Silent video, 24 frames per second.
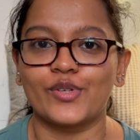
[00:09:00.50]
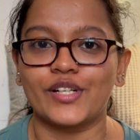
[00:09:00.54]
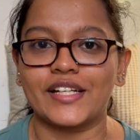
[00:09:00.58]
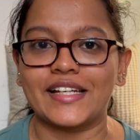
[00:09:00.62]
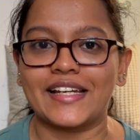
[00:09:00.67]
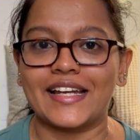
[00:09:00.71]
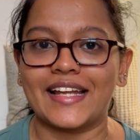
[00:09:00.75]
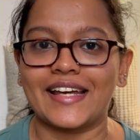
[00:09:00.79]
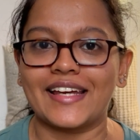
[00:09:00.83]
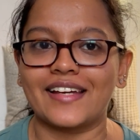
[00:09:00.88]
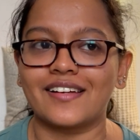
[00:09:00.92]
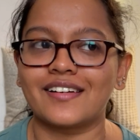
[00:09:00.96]
in
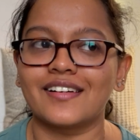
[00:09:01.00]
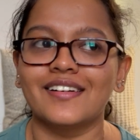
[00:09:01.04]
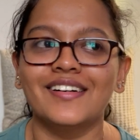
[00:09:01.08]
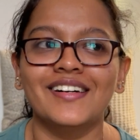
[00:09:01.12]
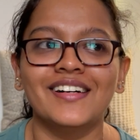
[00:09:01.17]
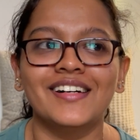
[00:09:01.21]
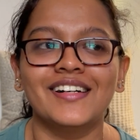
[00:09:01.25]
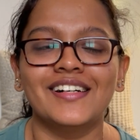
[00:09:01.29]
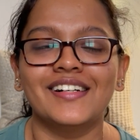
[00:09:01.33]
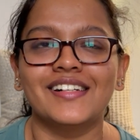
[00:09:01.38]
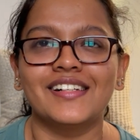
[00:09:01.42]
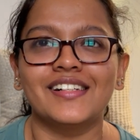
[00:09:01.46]
like
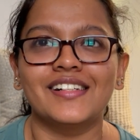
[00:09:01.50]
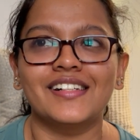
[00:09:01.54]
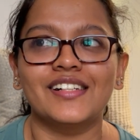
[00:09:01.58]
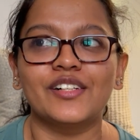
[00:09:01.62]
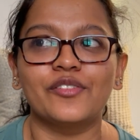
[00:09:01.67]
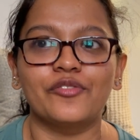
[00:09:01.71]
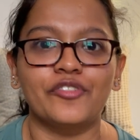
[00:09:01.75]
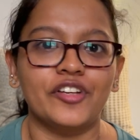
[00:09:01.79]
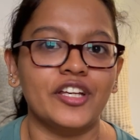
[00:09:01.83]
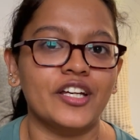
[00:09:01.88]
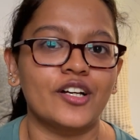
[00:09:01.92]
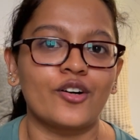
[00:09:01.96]
a
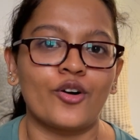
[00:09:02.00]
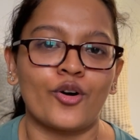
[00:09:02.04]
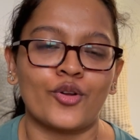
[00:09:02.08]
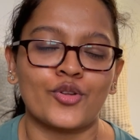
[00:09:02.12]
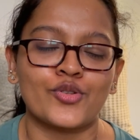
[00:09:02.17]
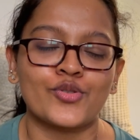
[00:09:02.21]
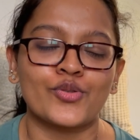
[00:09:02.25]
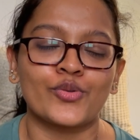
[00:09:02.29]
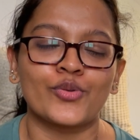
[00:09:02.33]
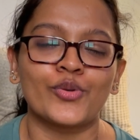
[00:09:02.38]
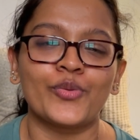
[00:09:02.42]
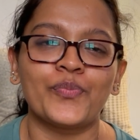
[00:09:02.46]
week or
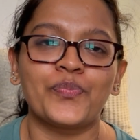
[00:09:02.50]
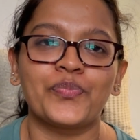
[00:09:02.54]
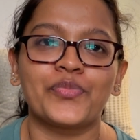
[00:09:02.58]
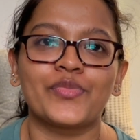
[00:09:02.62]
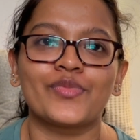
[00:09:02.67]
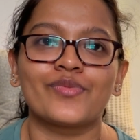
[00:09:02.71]
so.